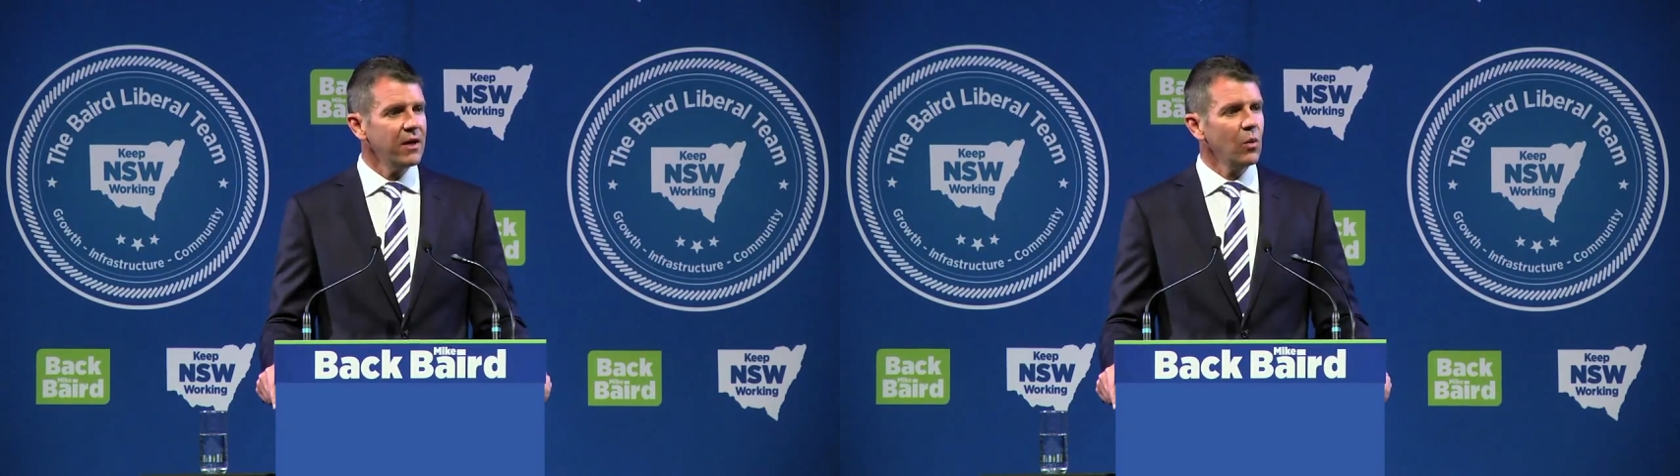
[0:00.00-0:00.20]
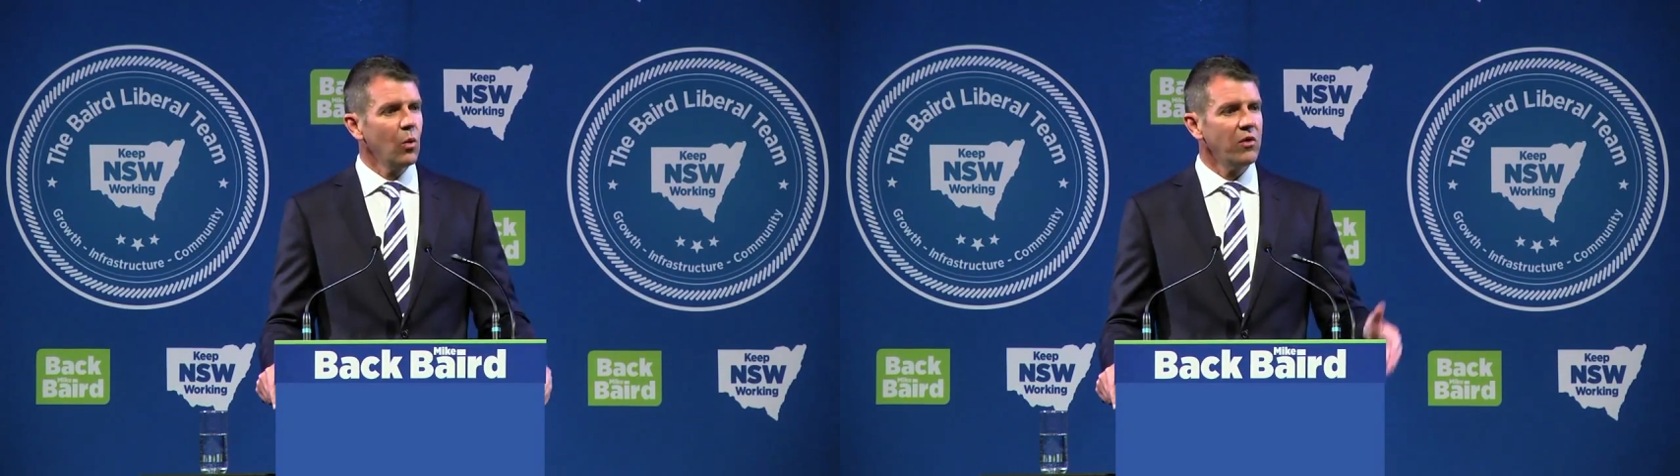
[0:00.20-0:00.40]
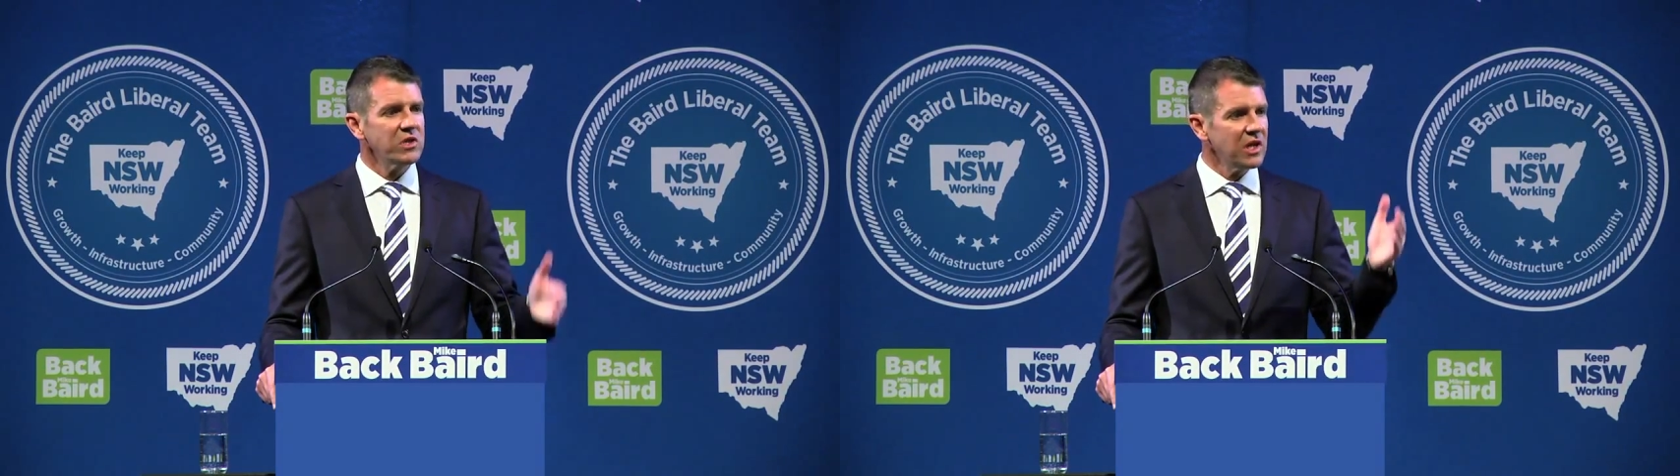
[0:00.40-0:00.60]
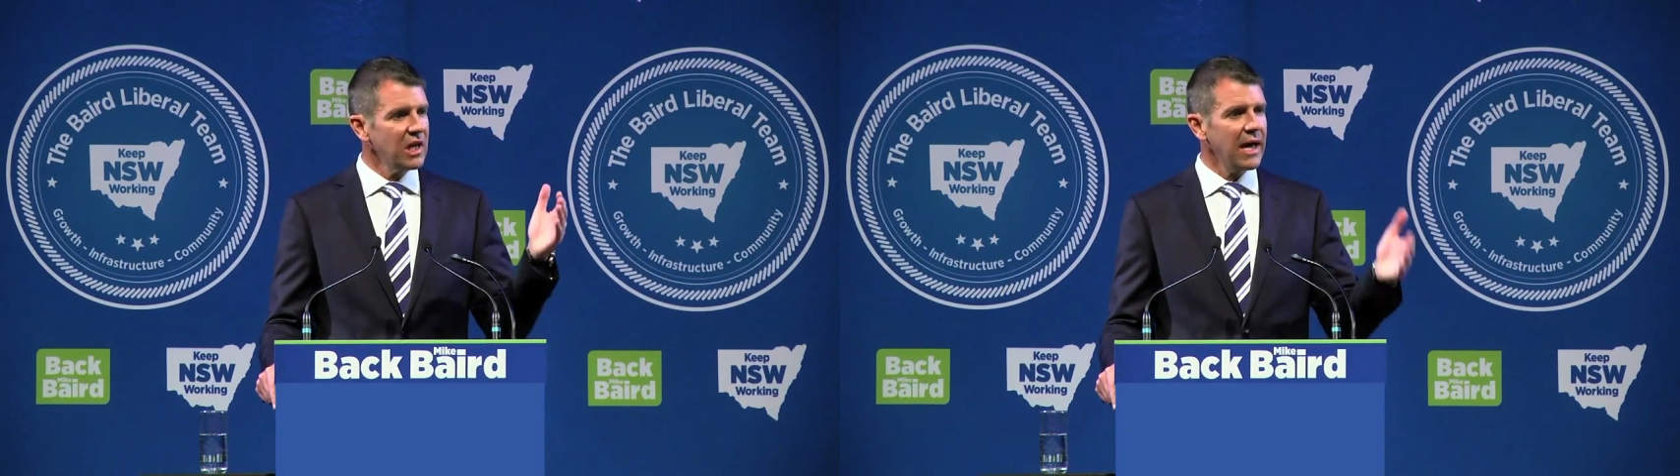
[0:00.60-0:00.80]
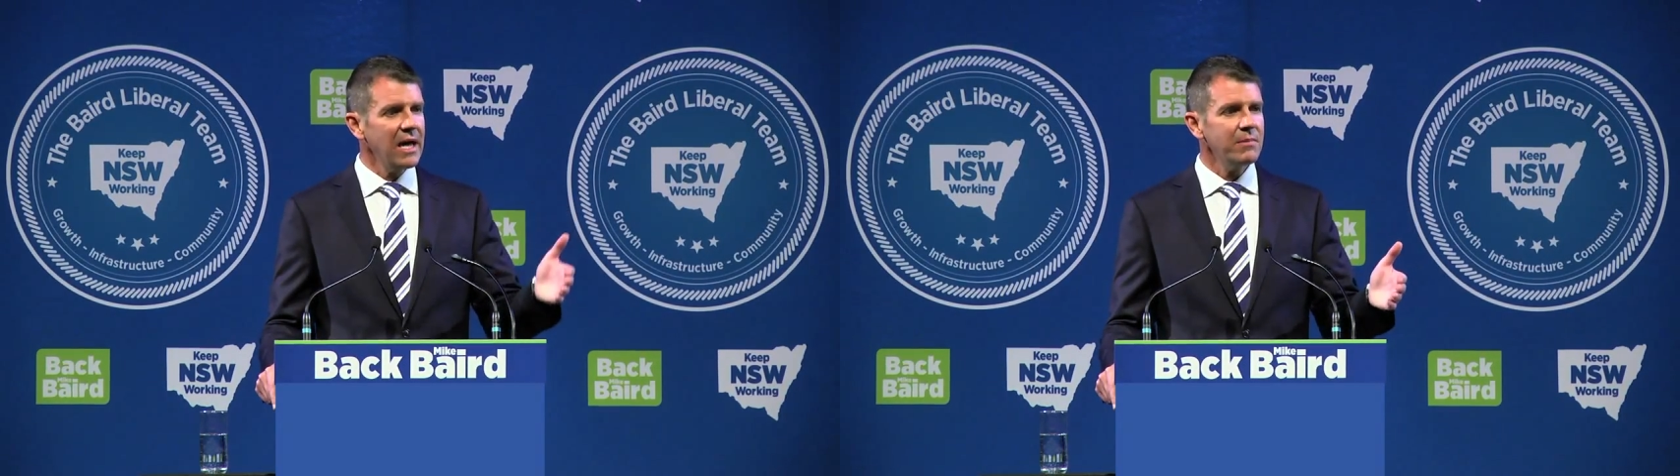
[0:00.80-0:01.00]
whereas
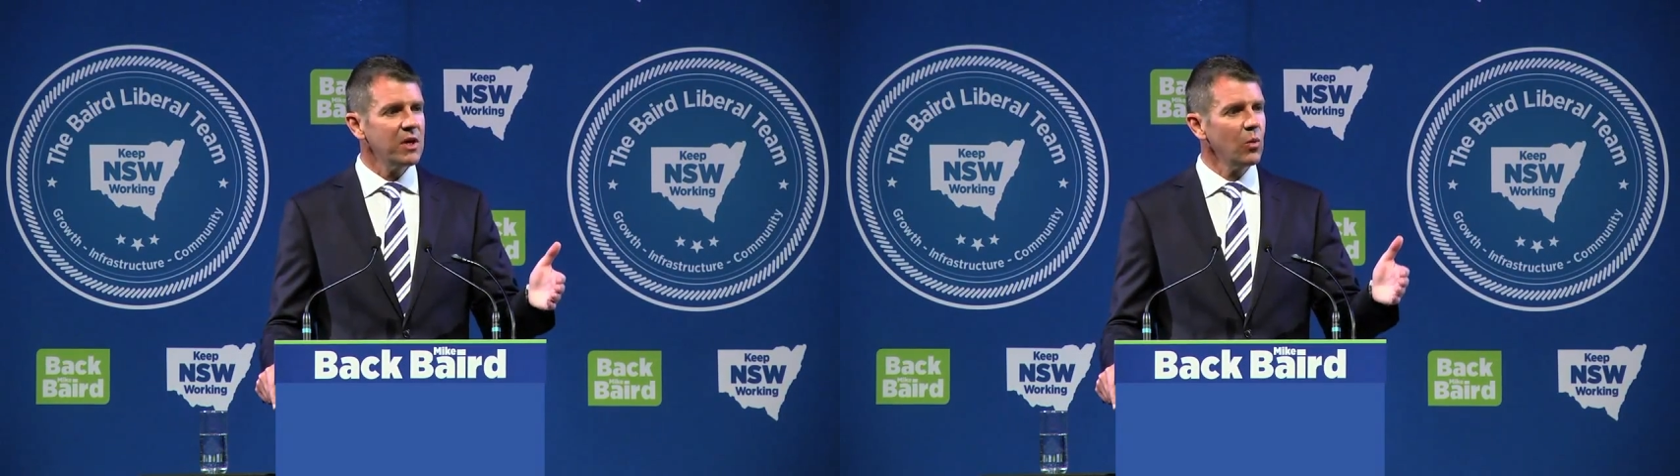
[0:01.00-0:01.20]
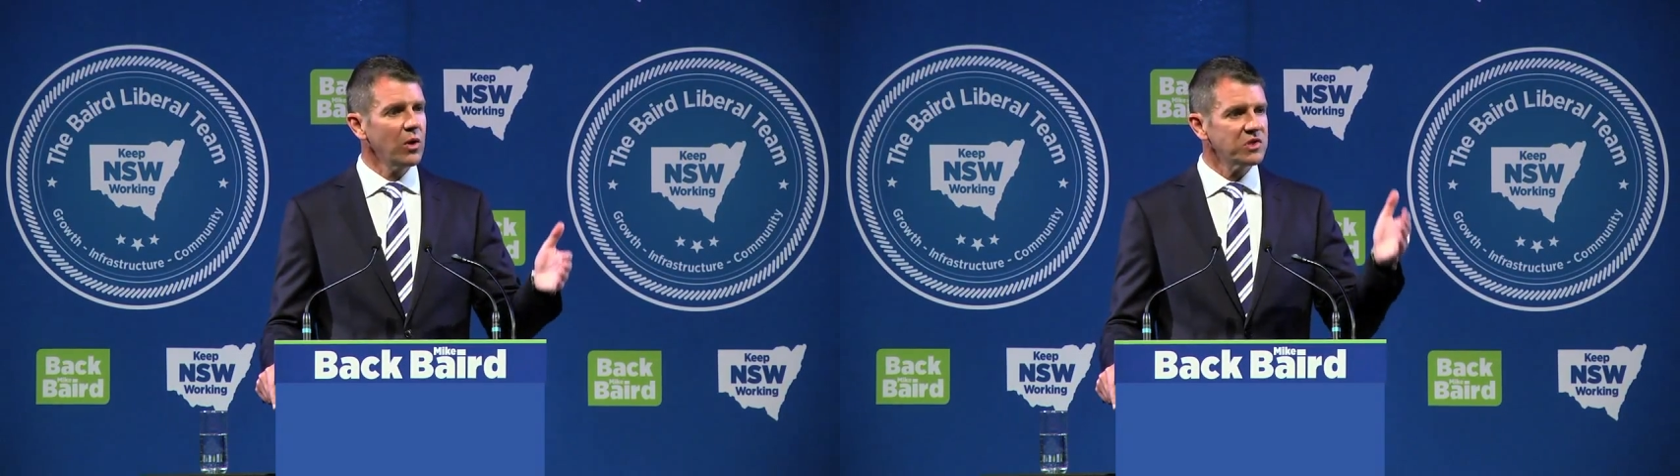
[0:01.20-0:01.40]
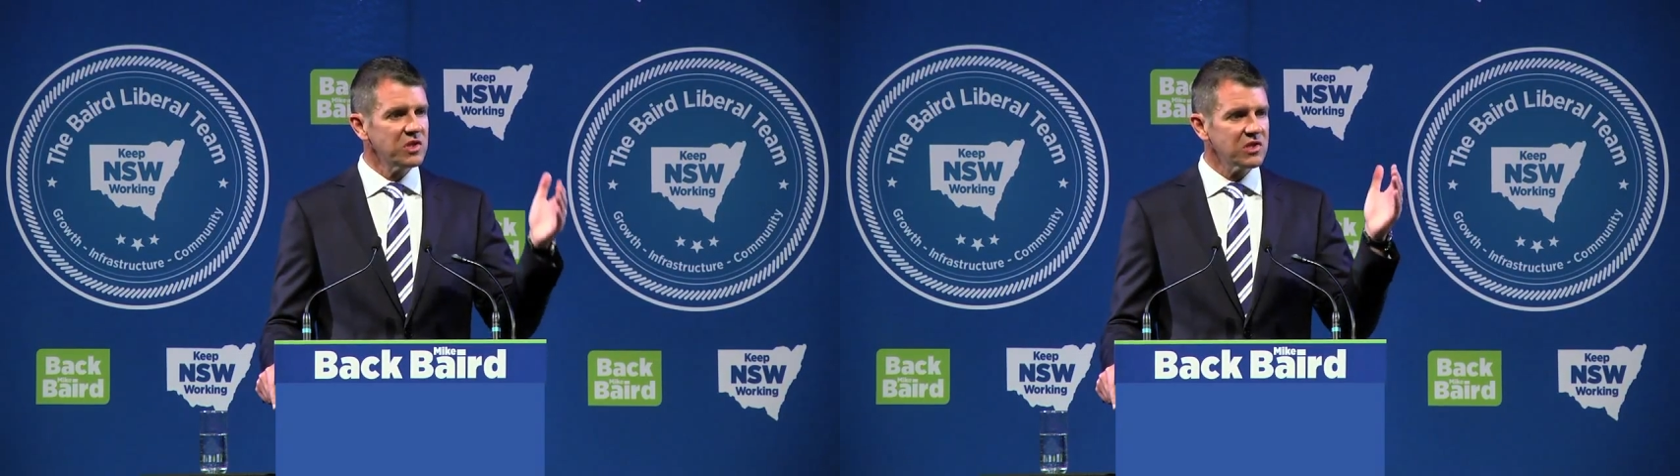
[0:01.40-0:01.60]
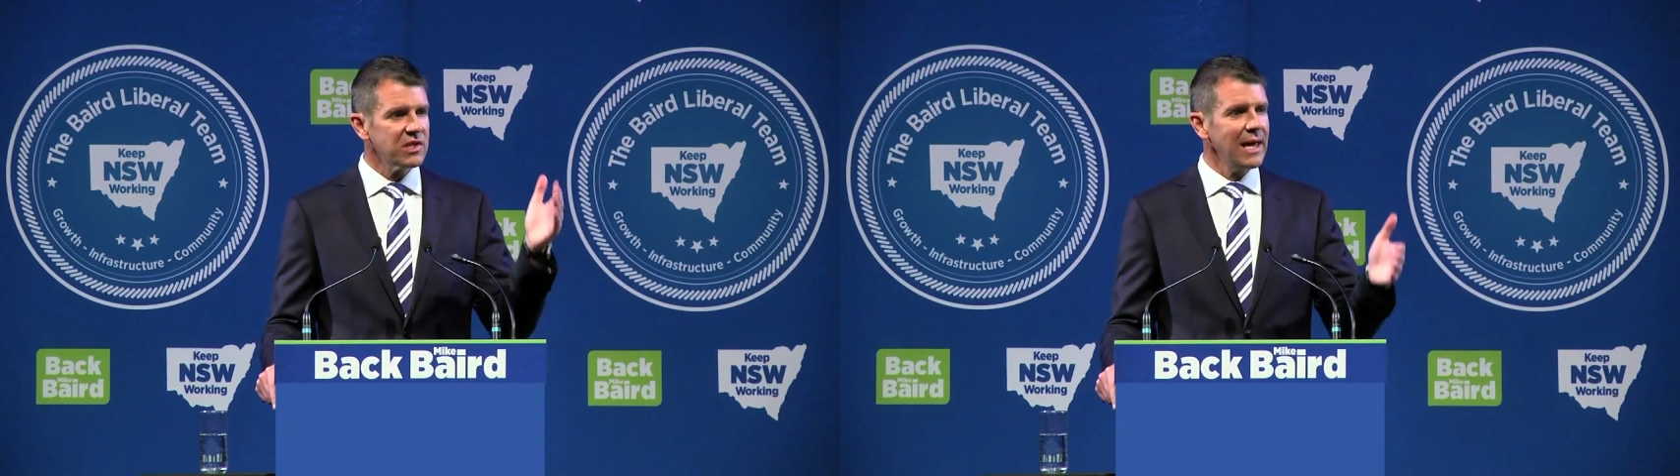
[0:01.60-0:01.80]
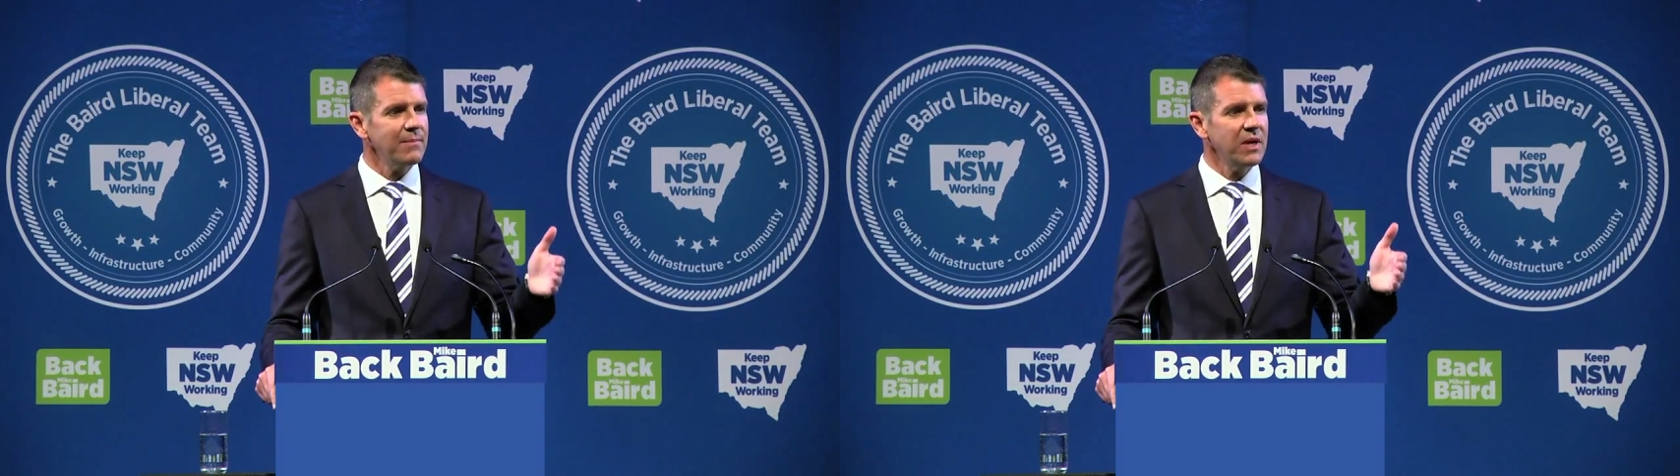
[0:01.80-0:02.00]
Labor wants to
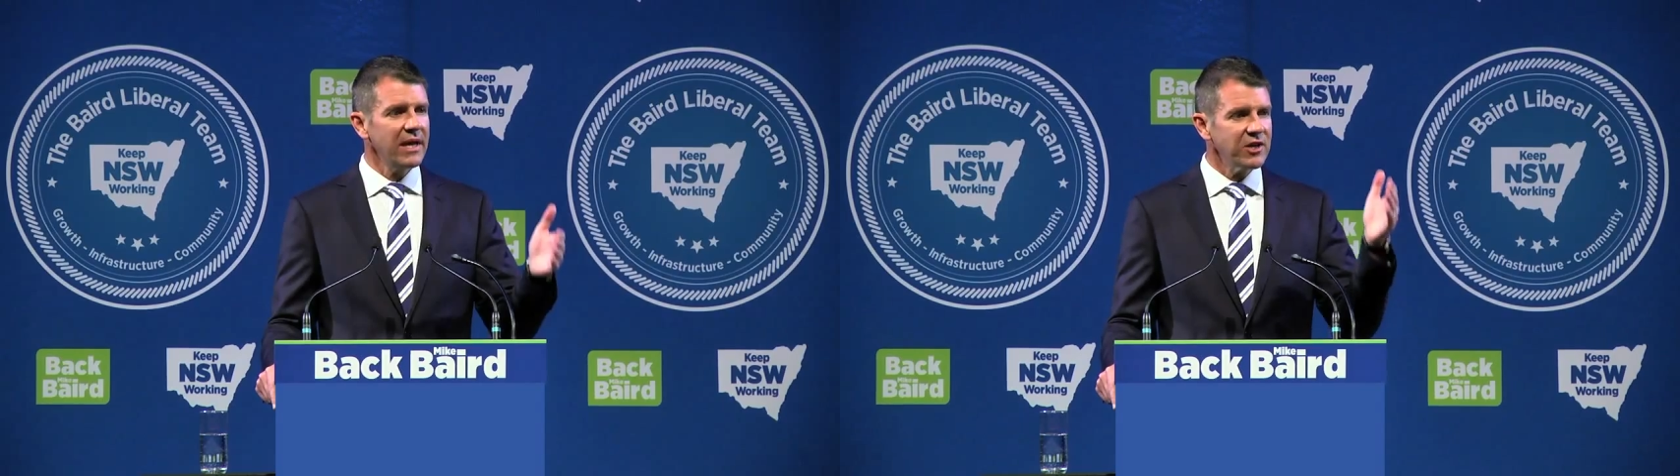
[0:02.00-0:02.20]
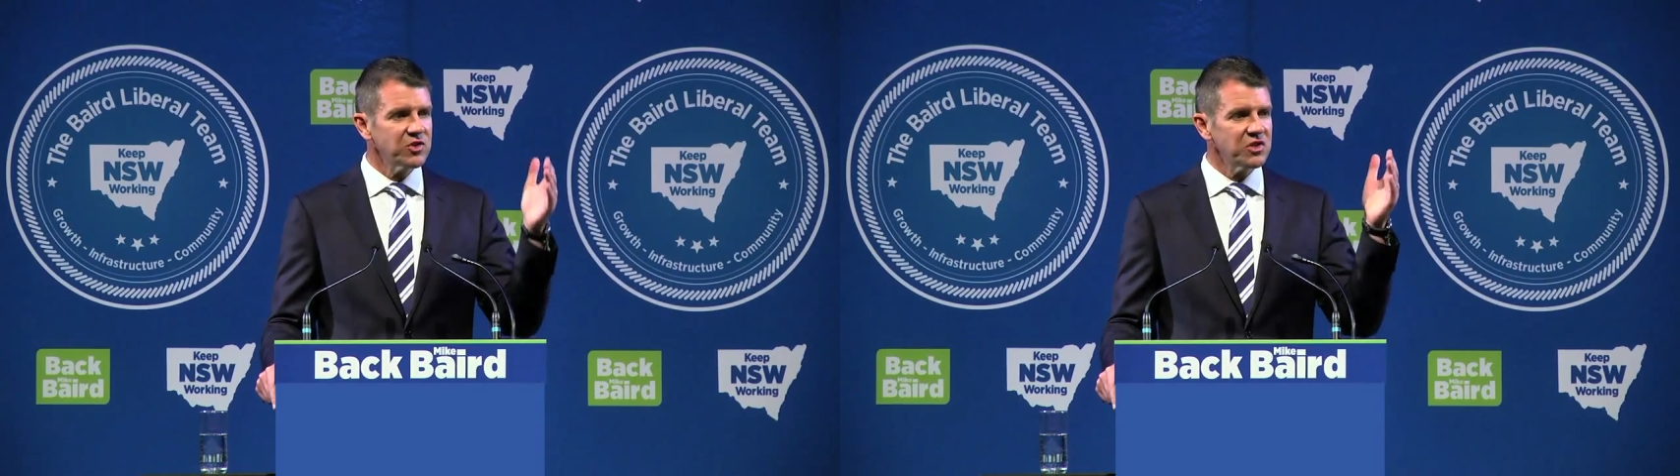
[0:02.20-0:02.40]
slap an extra